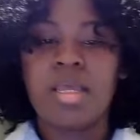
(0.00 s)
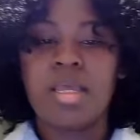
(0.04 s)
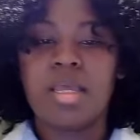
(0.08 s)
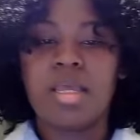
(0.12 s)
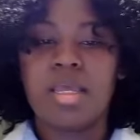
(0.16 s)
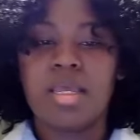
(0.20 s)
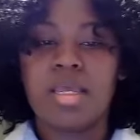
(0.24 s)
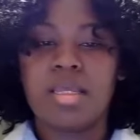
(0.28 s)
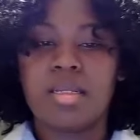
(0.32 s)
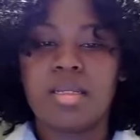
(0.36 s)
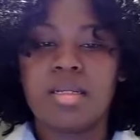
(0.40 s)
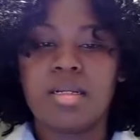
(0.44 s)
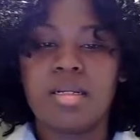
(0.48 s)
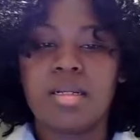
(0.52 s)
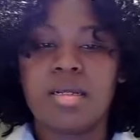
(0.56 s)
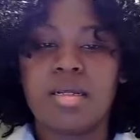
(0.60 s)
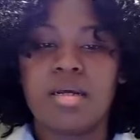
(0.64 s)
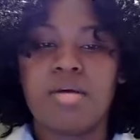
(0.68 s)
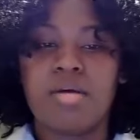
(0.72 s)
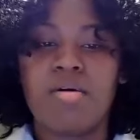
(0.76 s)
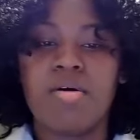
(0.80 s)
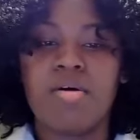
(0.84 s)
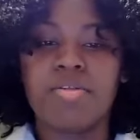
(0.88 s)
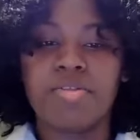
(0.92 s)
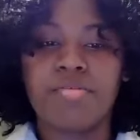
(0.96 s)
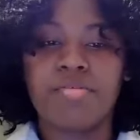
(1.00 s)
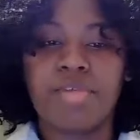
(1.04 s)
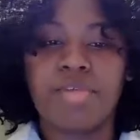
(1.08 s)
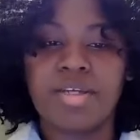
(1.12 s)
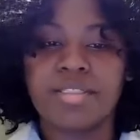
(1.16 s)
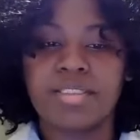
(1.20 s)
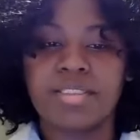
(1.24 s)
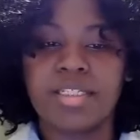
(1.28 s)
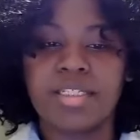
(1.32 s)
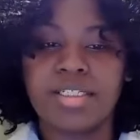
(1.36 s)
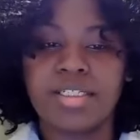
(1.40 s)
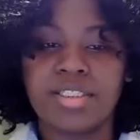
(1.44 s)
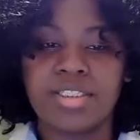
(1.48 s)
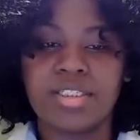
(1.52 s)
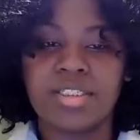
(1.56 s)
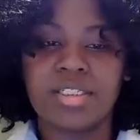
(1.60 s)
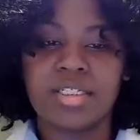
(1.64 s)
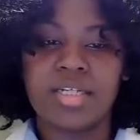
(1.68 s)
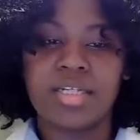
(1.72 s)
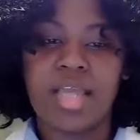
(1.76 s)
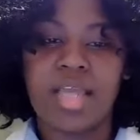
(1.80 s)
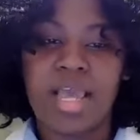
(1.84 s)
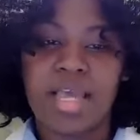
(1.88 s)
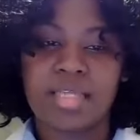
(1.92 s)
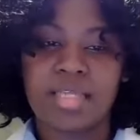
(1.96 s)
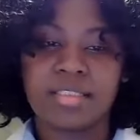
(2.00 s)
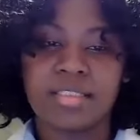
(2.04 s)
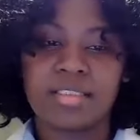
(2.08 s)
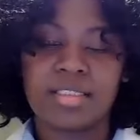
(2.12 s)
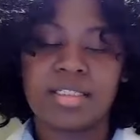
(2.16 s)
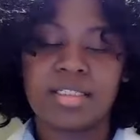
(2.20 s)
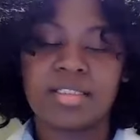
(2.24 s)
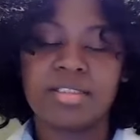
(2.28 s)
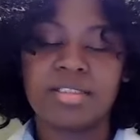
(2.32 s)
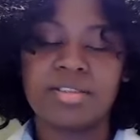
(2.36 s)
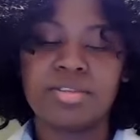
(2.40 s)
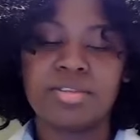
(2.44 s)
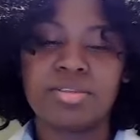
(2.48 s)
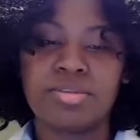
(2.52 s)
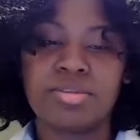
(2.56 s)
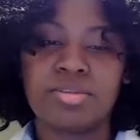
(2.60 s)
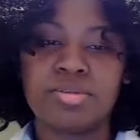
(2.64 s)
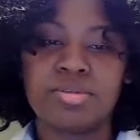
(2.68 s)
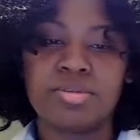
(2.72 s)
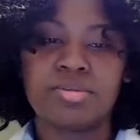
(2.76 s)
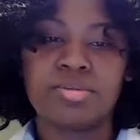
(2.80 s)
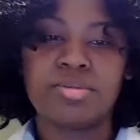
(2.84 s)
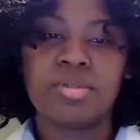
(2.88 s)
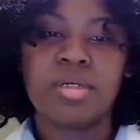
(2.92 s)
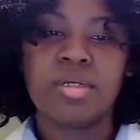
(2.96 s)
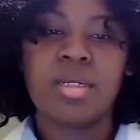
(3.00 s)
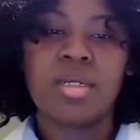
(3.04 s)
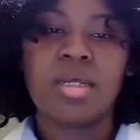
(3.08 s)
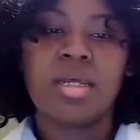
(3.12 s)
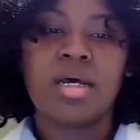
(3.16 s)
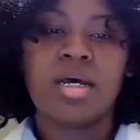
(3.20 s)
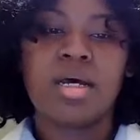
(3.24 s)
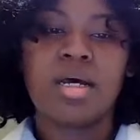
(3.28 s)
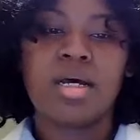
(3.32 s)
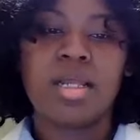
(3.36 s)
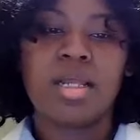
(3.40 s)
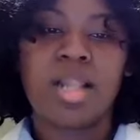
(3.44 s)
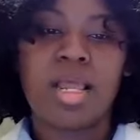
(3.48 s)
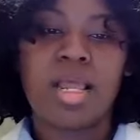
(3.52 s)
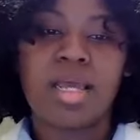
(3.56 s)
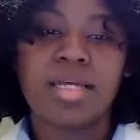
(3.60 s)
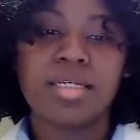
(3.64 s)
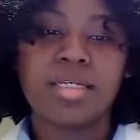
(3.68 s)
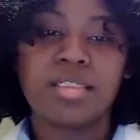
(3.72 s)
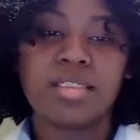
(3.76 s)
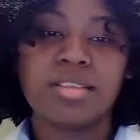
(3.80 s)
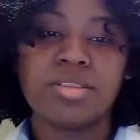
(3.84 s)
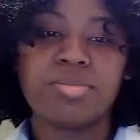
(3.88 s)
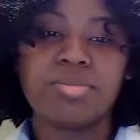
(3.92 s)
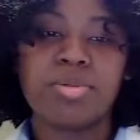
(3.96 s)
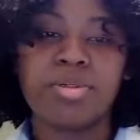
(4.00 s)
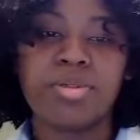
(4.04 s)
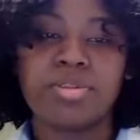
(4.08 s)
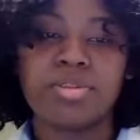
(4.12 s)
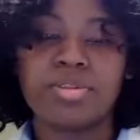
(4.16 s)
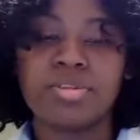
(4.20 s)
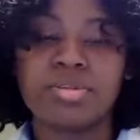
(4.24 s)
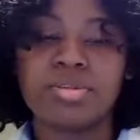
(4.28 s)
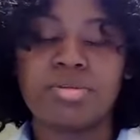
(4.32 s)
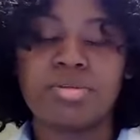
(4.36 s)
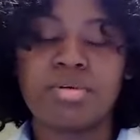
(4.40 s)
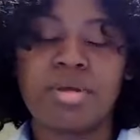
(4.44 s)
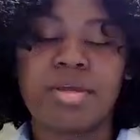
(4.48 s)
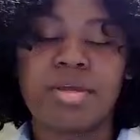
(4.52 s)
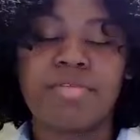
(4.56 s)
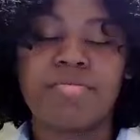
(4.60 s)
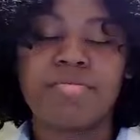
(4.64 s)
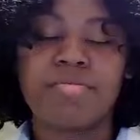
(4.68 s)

and authorization and access to a client's personal